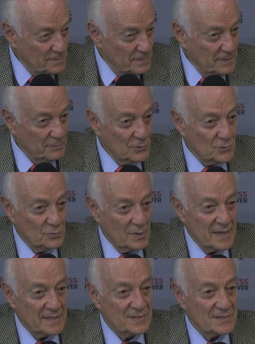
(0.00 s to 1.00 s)
peoples'
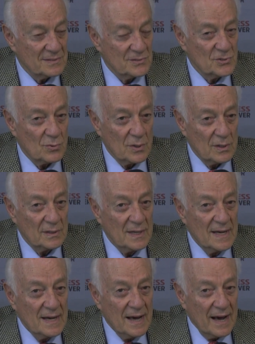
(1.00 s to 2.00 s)
rights and so on.
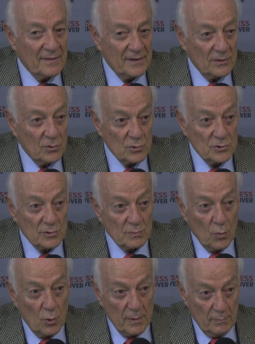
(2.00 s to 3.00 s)
I think those are
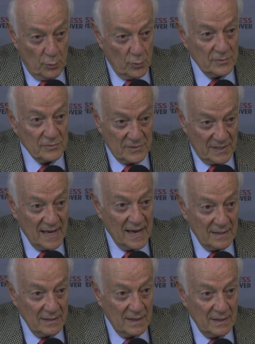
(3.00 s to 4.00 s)
more important to
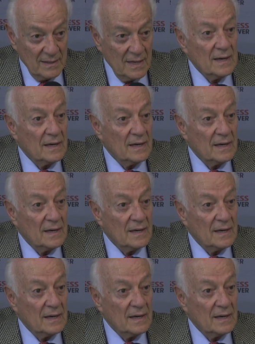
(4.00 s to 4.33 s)
Canada.